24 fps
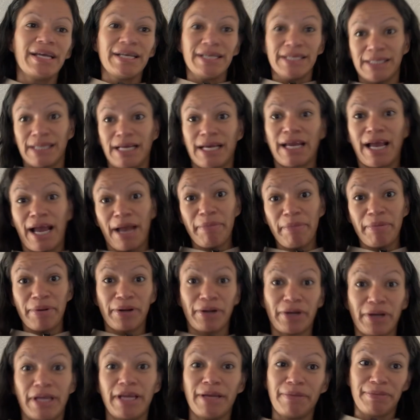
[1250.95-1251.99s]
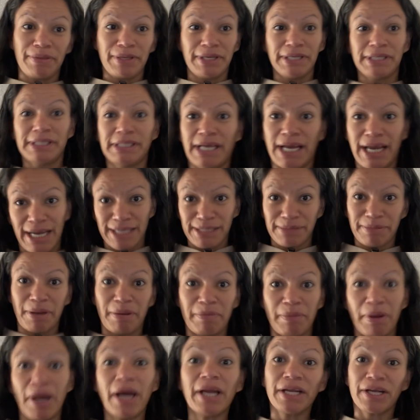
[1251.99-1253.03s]
He's like, I better keep this guy as my
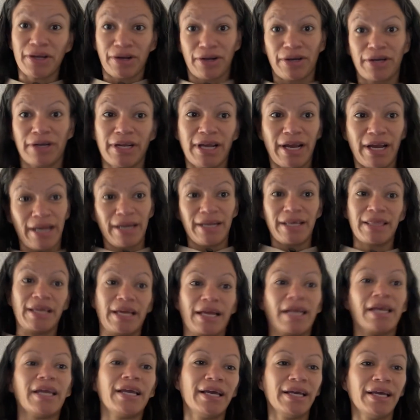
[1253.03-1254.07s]
bodyguard, kind of thing.